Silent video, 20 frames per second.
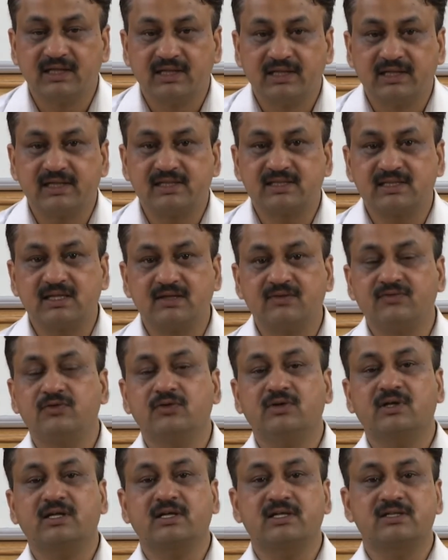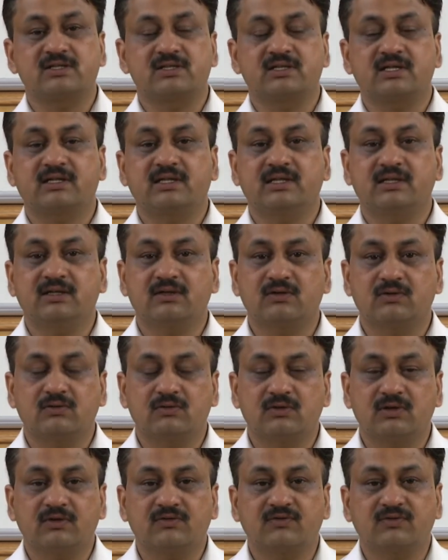Let us say if you are constructing a
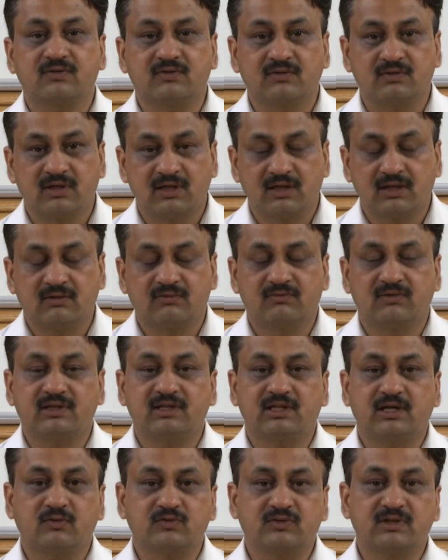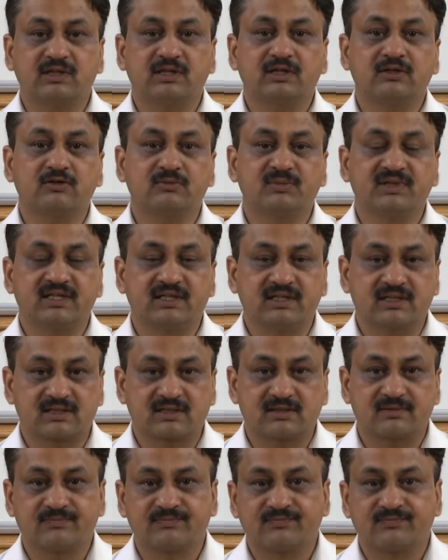road of 1000 kilometers.